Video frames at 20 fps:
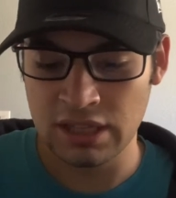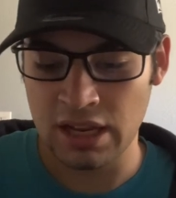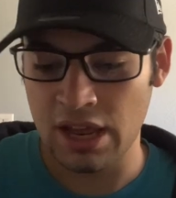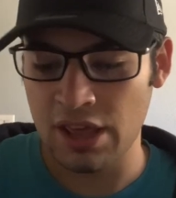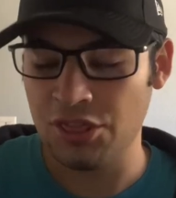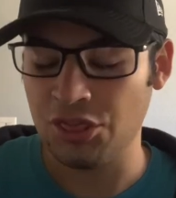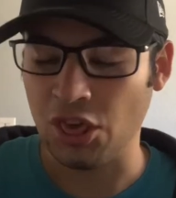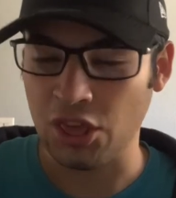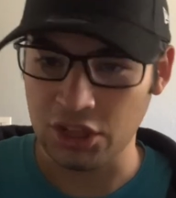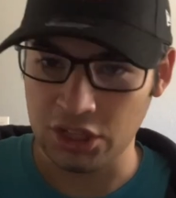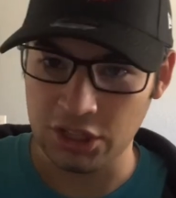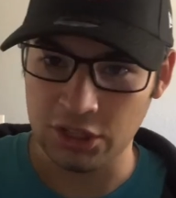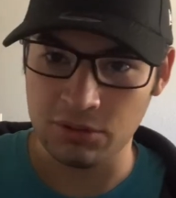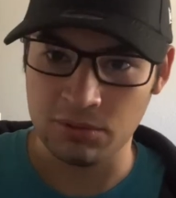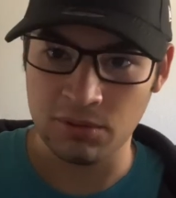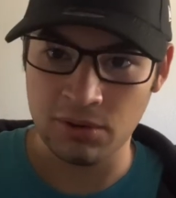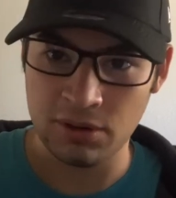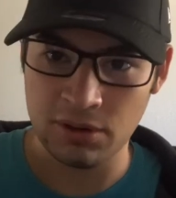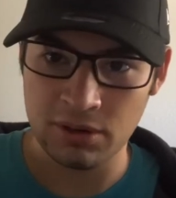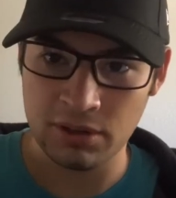thank
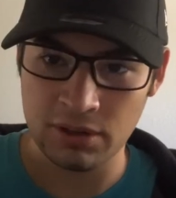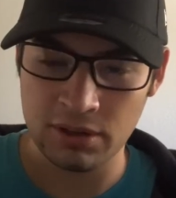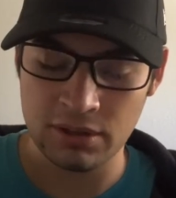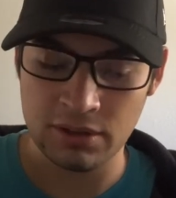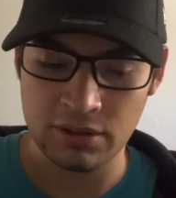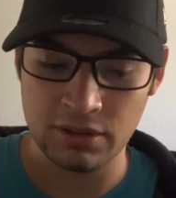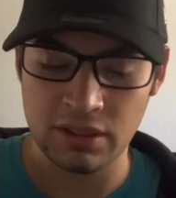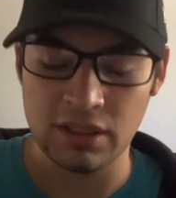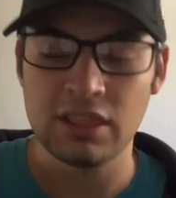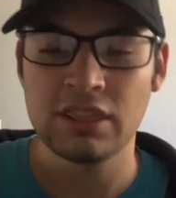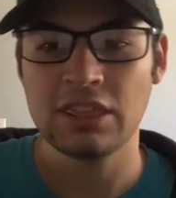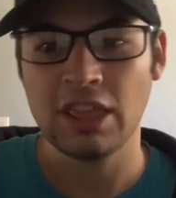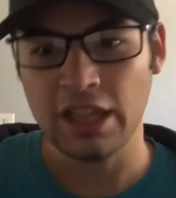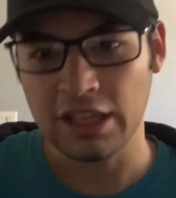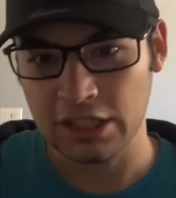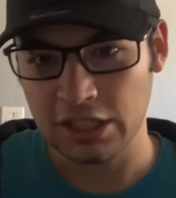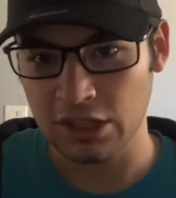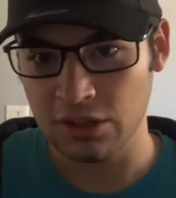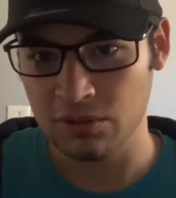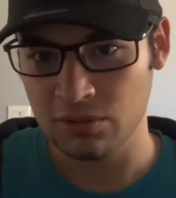you.
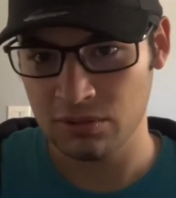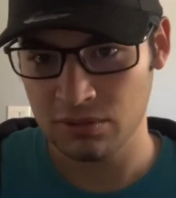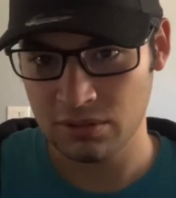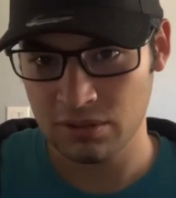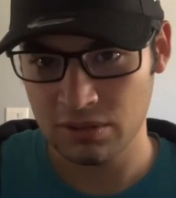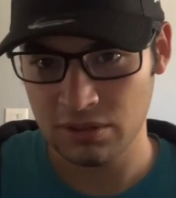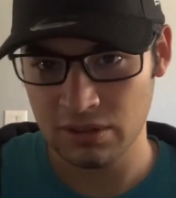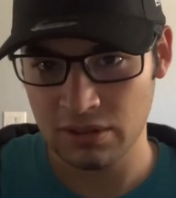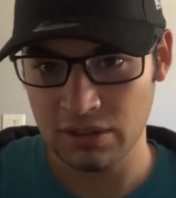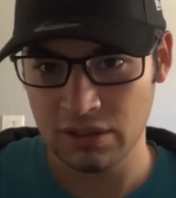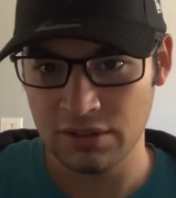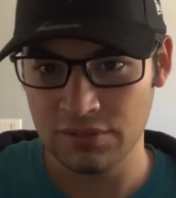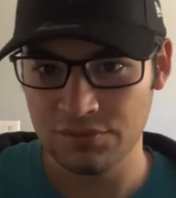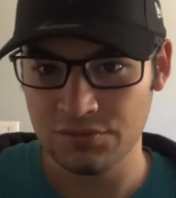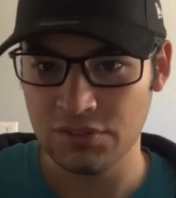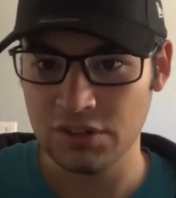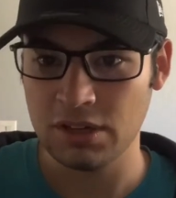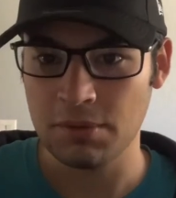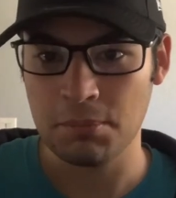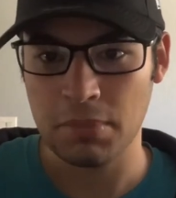Thank you
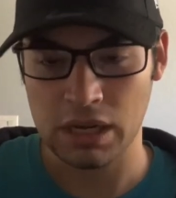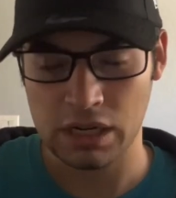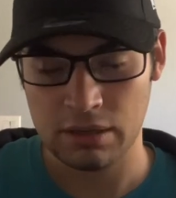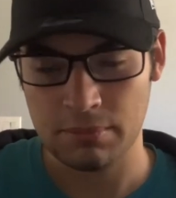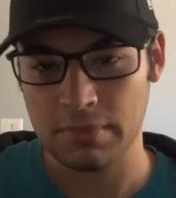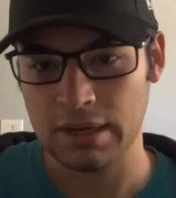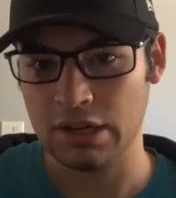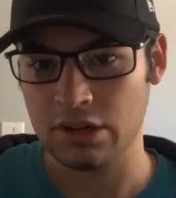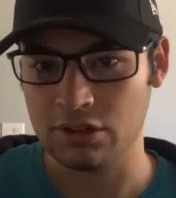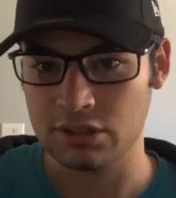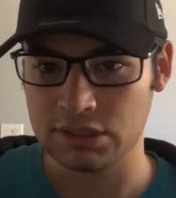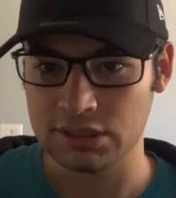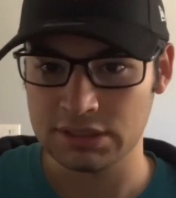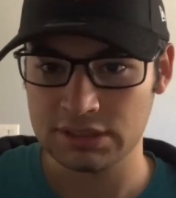from the bottom of my heart.